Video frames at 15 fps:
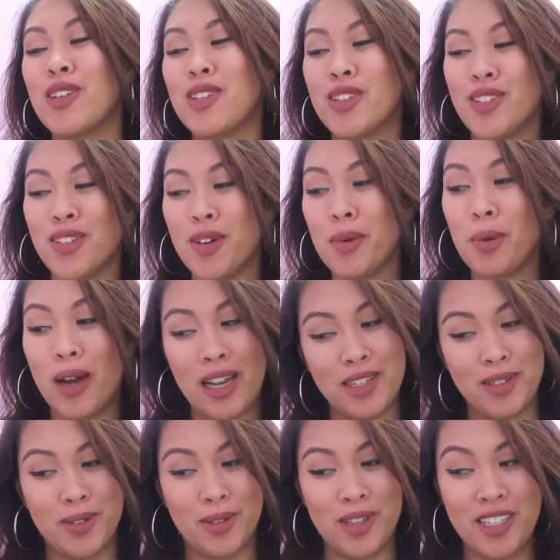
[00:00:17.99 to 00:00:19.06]
So I
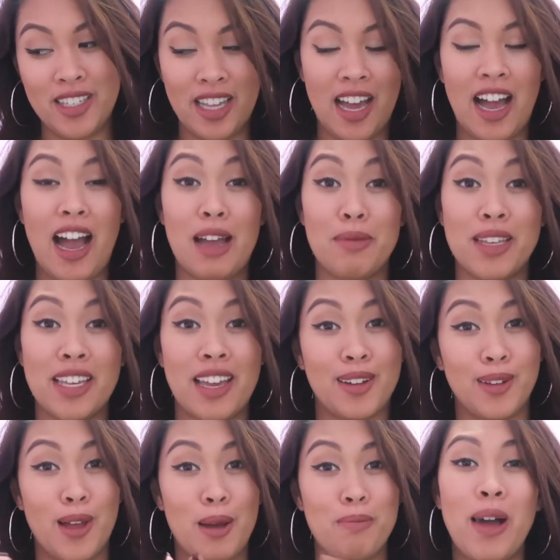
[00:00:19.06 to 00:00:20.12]
noticed that I've been
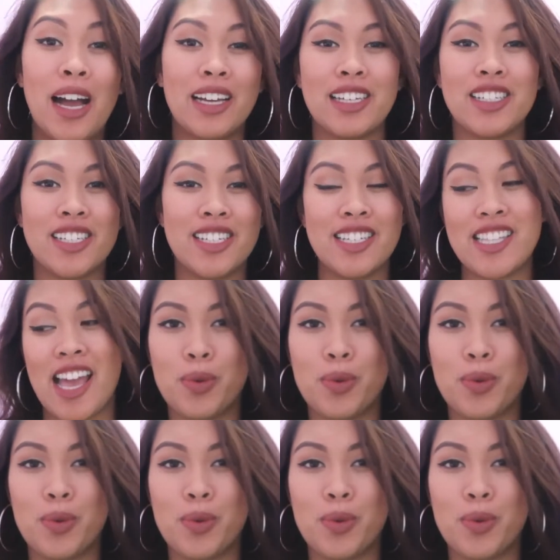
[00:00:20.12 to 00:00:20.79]
getting a lot of packages.